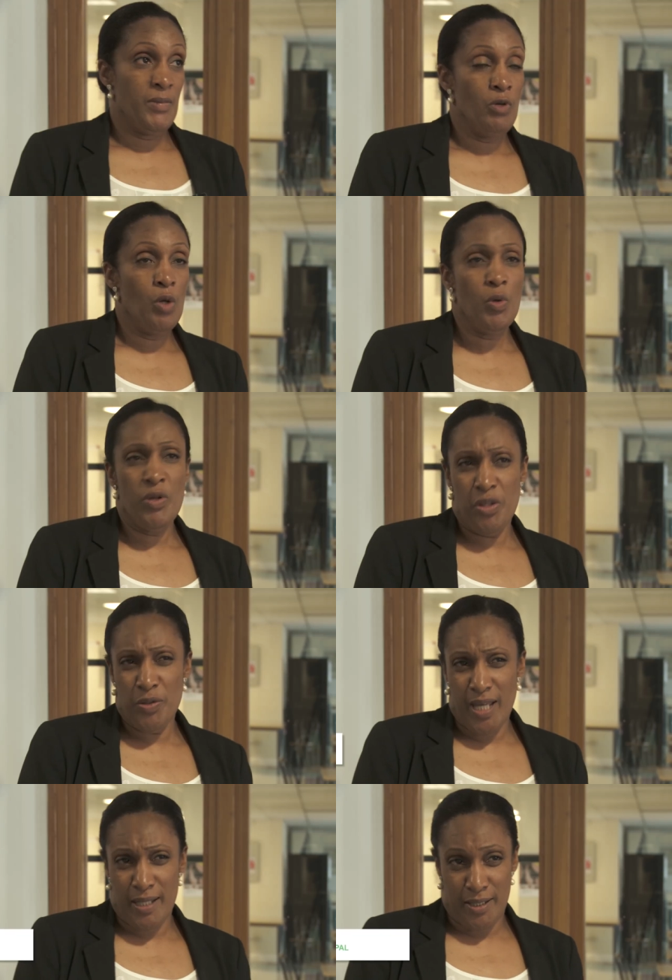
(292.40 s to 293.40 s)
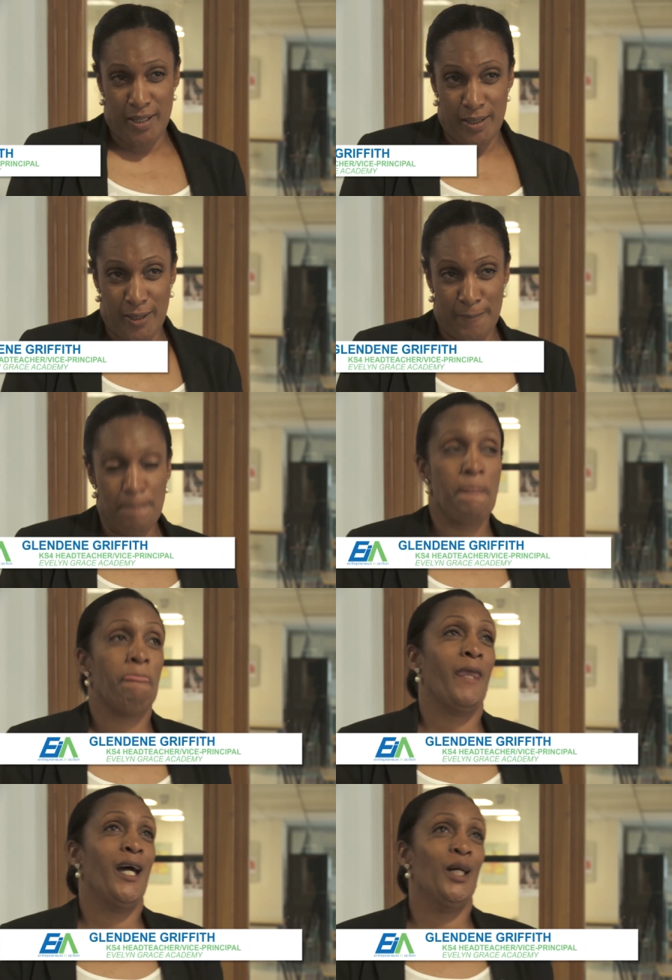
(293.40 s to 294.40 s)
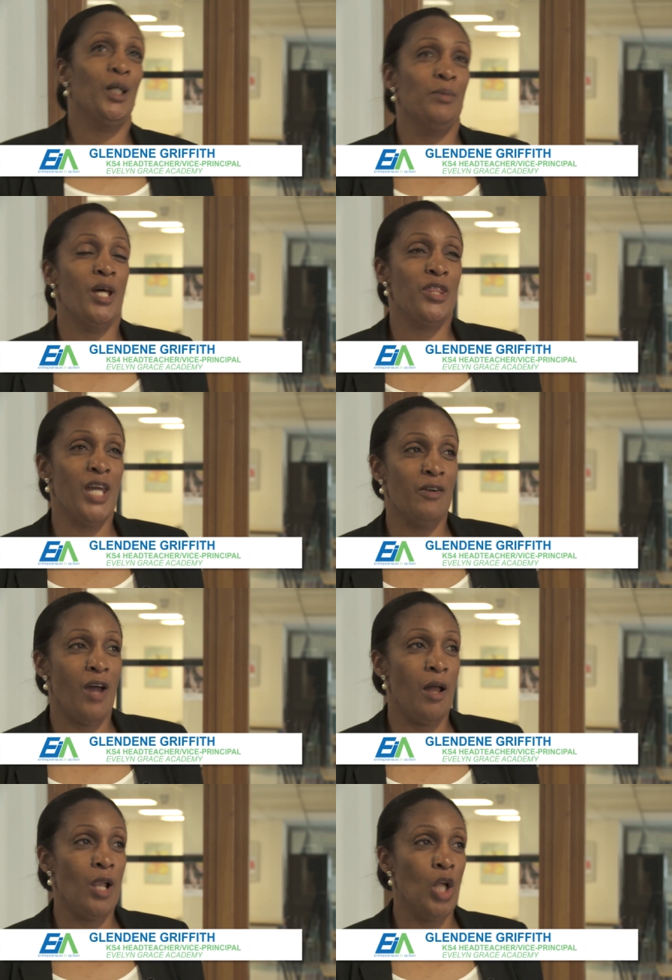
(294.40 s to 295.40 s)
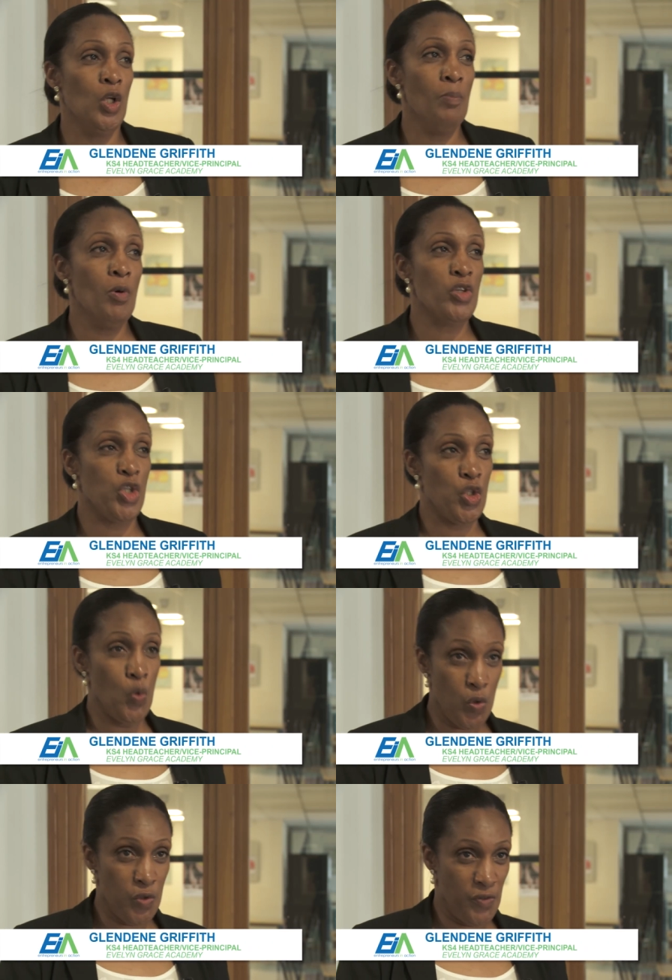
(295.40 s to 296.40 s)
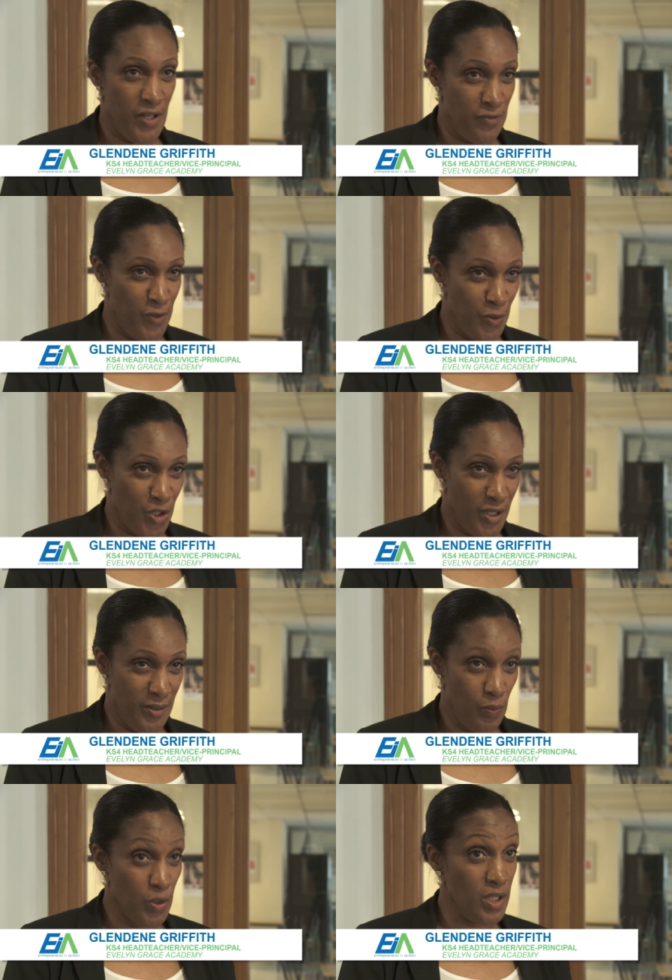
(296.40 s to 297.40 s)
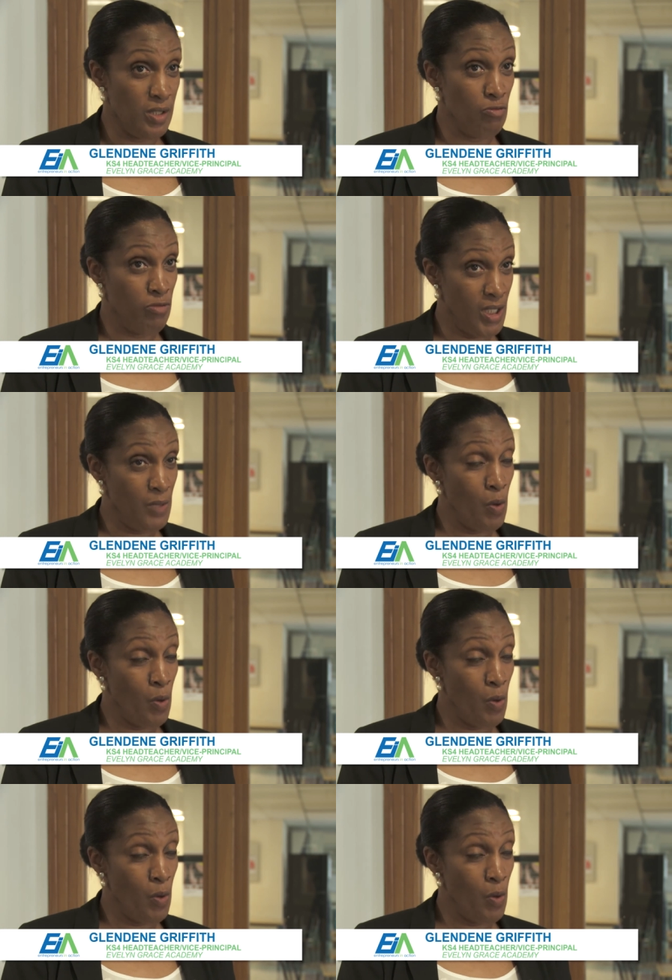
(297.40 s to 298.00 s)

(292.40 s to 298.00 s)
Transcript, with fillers: They're a lot more enthusiastic. Um, they're a, a lot more assured of their future, which is really